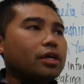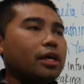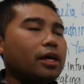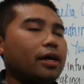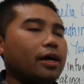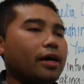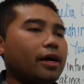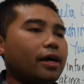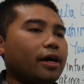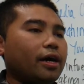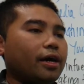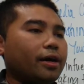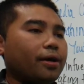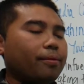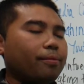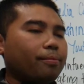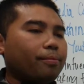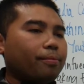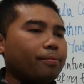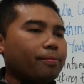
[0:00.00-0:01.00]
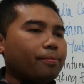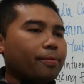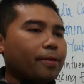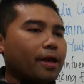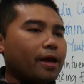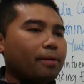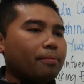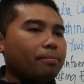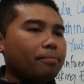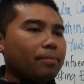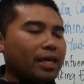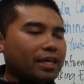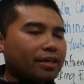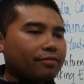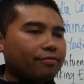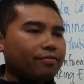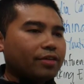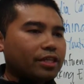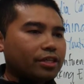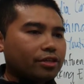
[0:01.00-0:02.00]
I'm
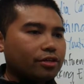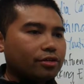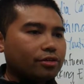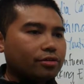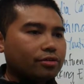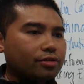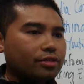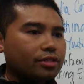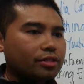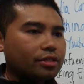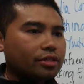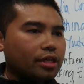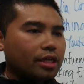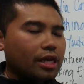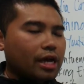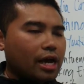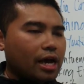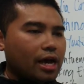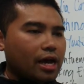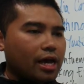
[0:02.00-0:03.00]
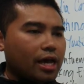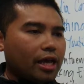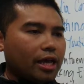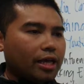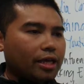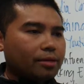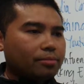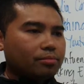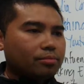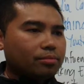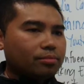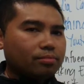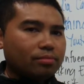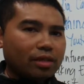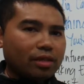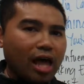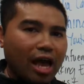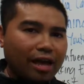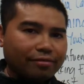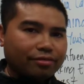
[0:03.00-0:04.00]
making videos. I'm
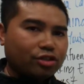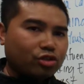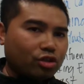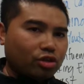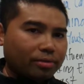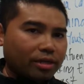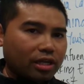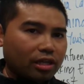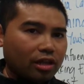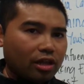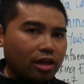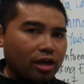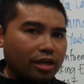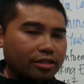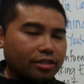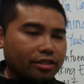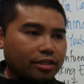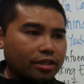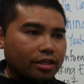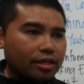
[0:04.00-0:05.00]
live streaming a lot.